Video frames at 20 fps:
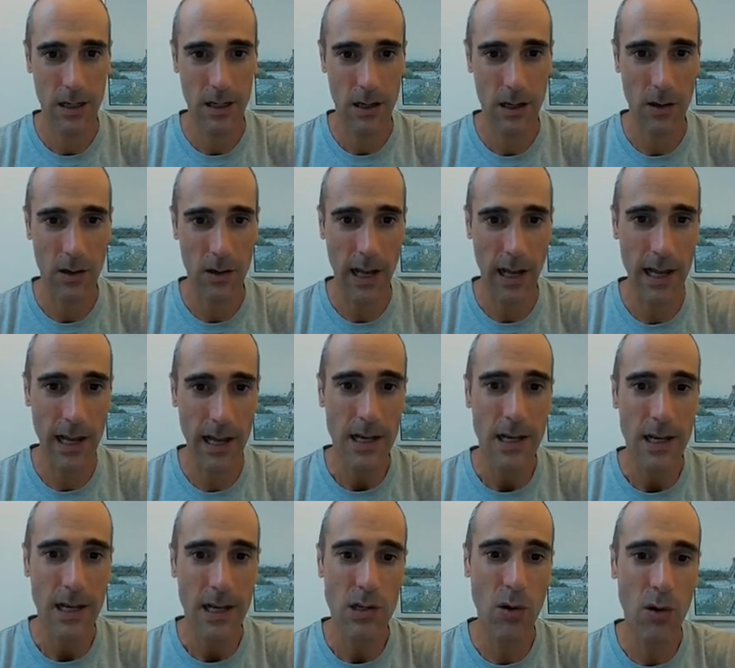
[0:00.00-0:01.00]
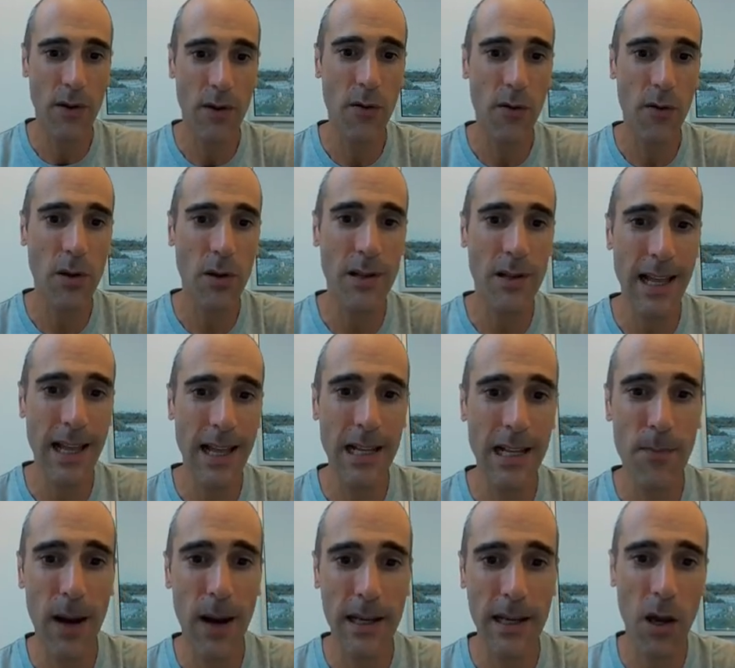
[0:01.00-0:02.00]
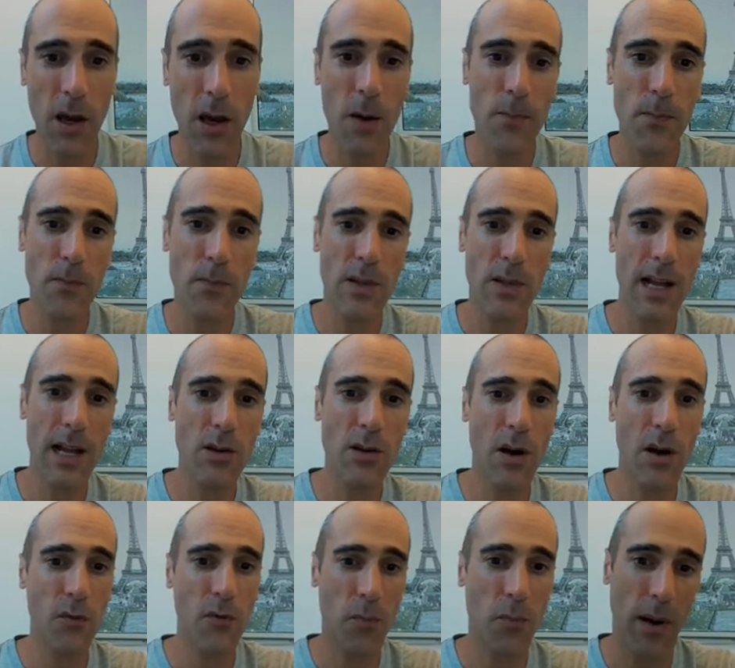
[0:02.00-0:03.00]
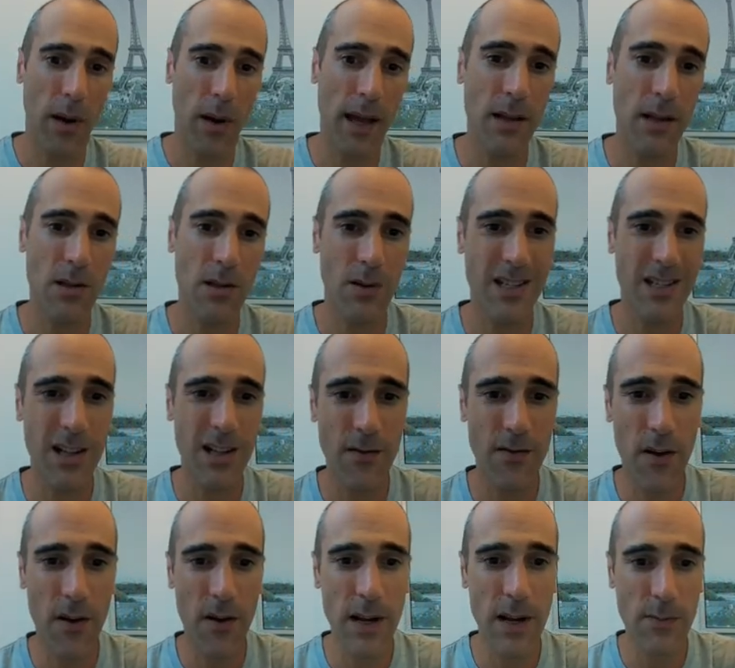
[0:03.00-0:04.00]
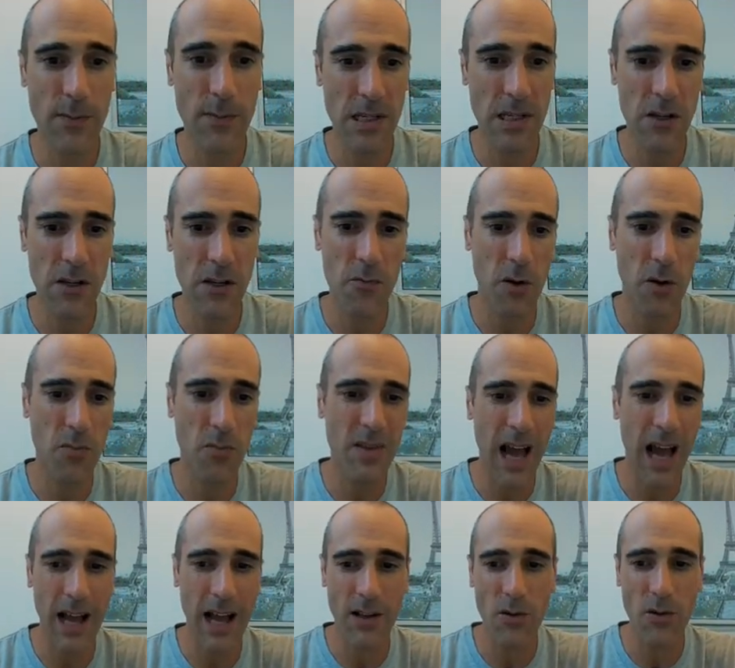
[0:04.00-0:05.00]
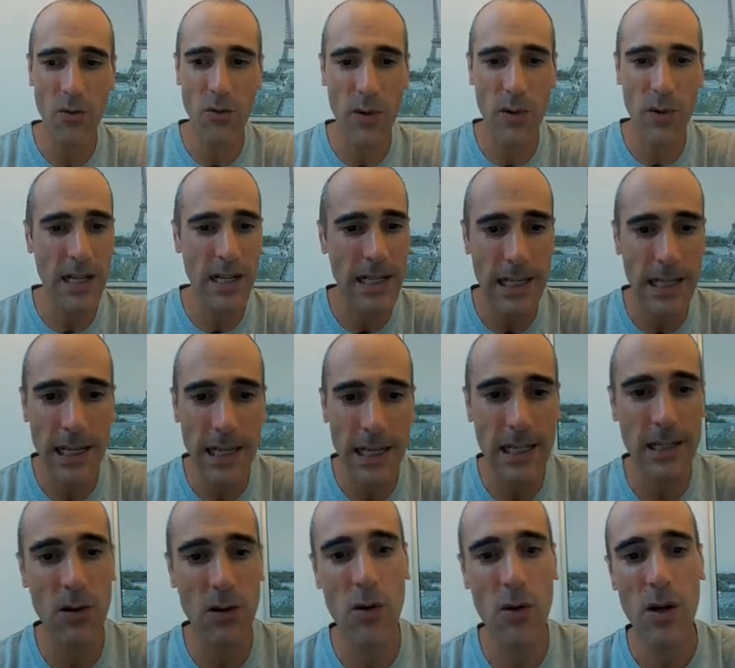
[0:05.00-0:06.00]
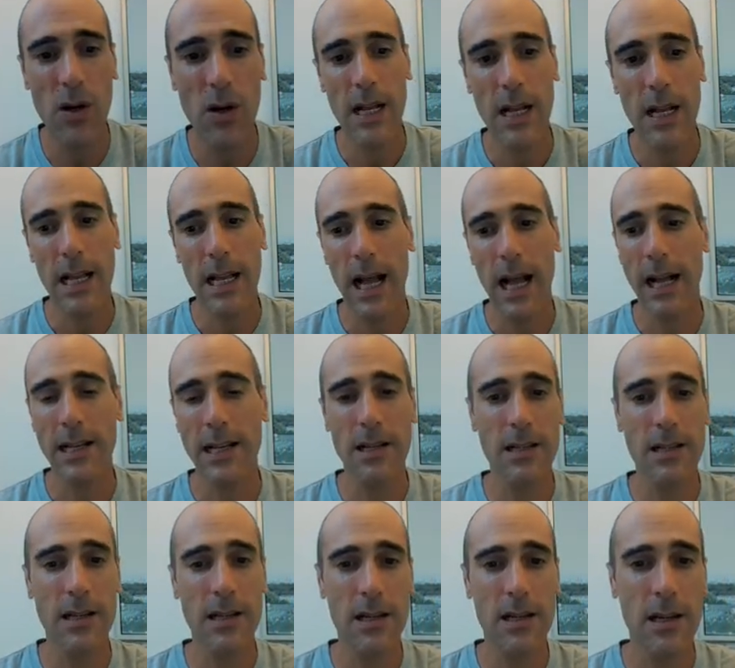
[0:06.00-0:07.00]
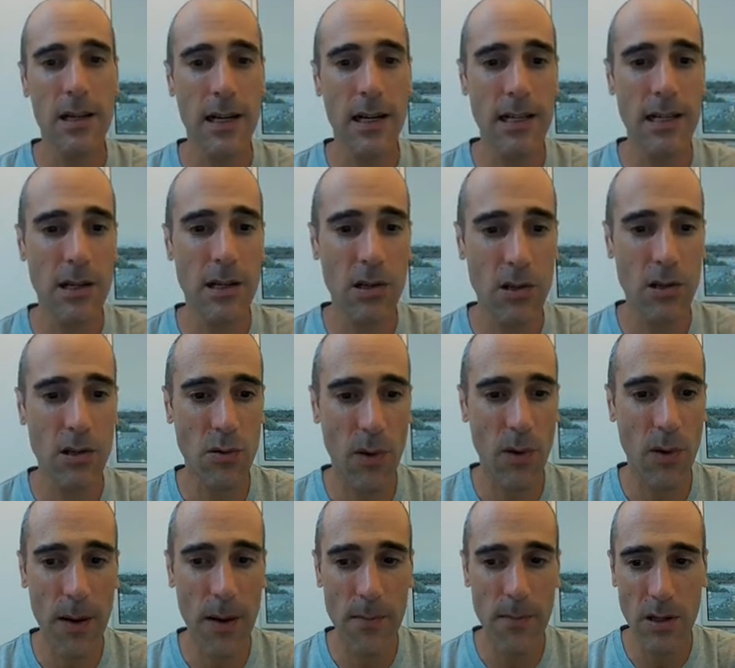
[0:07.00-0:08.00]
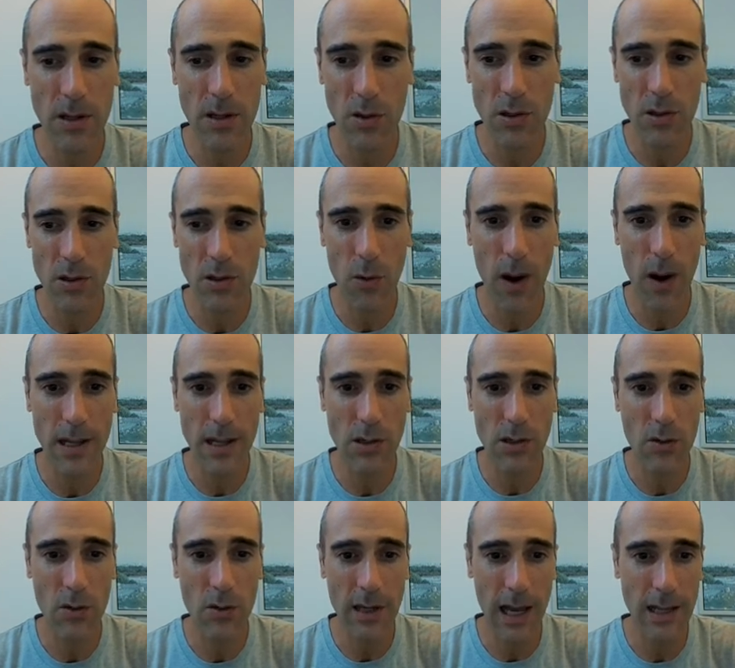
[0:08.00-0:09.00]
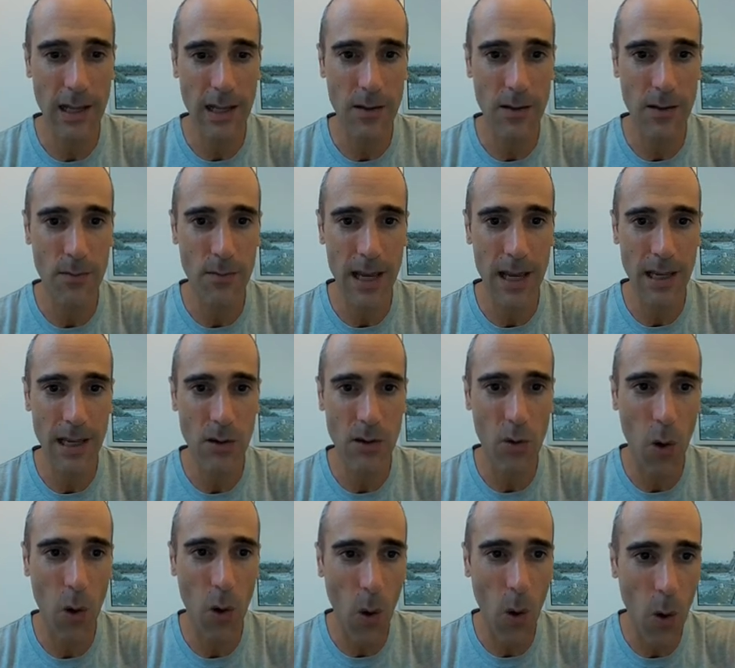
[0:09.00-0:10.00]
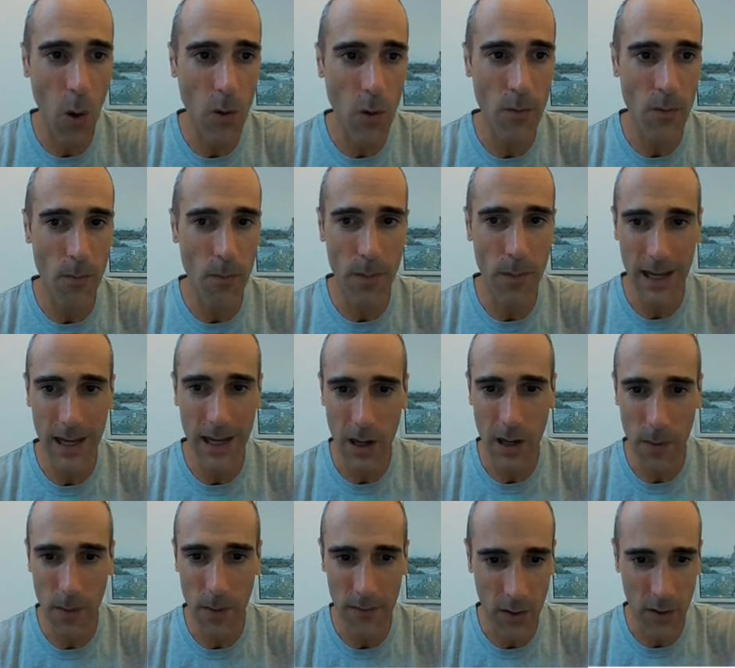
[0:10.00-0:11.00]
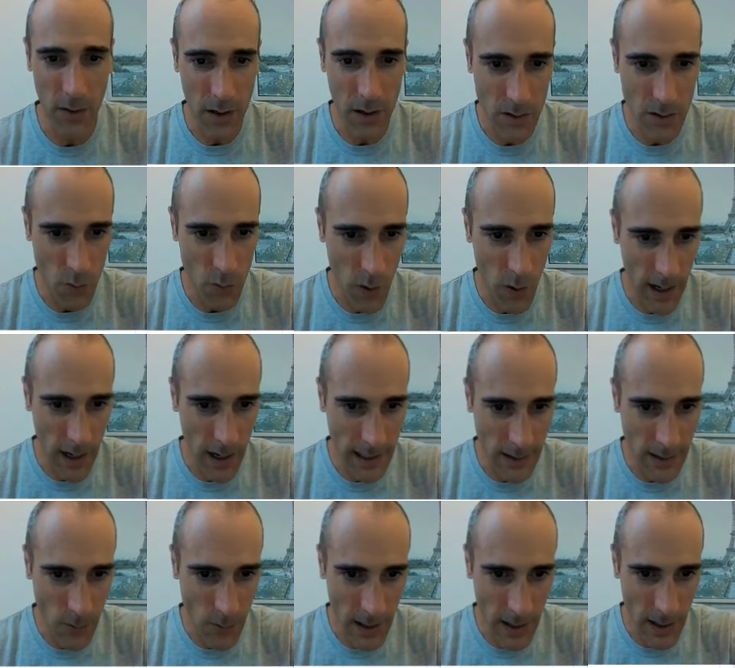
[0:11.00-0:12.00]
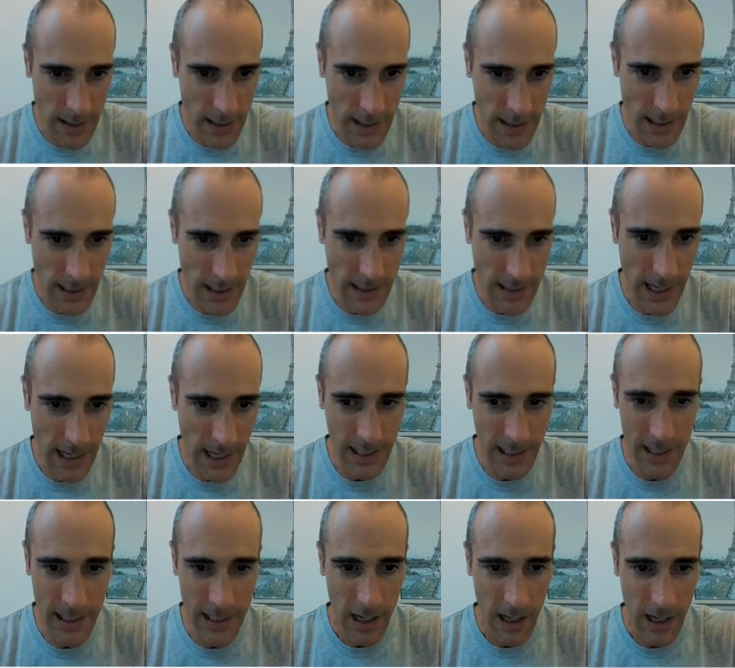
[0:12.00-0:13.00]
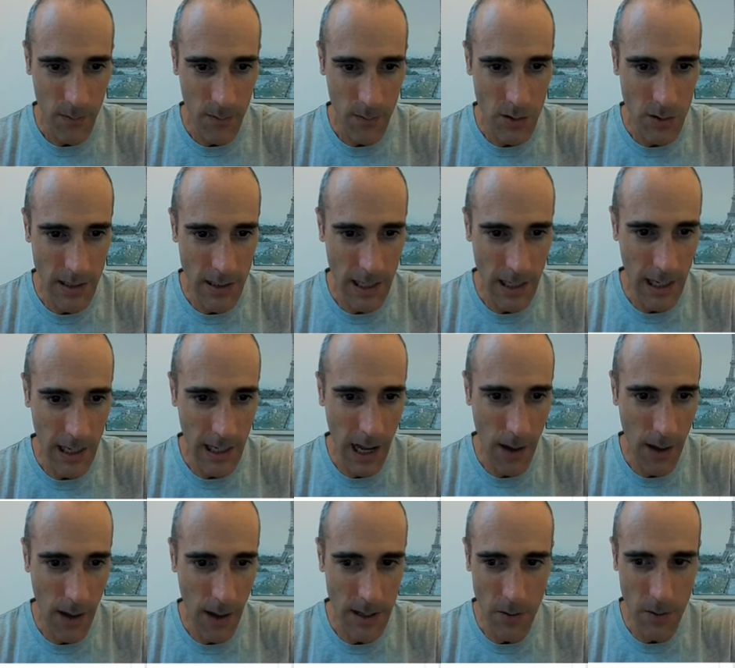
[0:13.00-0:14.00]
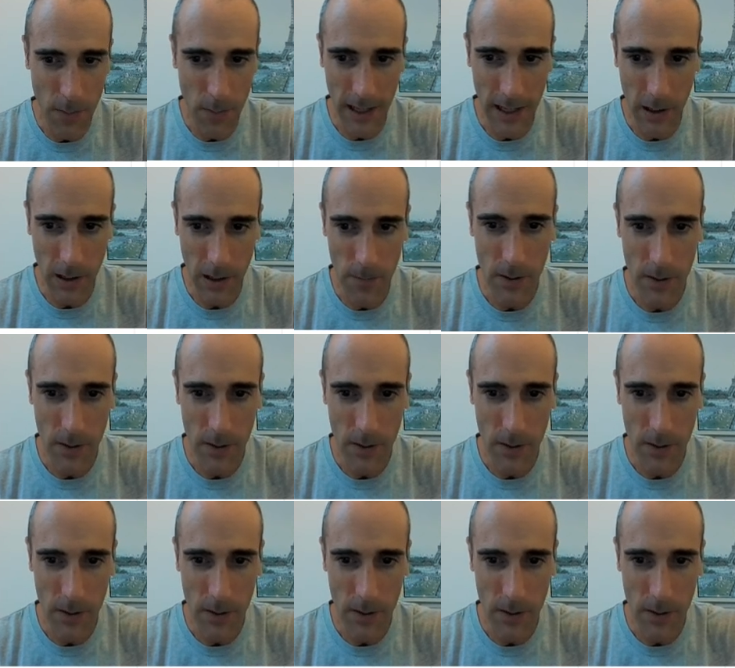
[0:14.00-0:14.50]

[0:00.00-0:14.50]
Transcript: Okay, so if you want a daily backup, then you have to pay. So it's not very expensive, but me, I don't really need it. So I didn't, uh, I didn't subscribe, but otherwise you can make your own backup. I forgot where where it is exactly, but you see here, I made a backup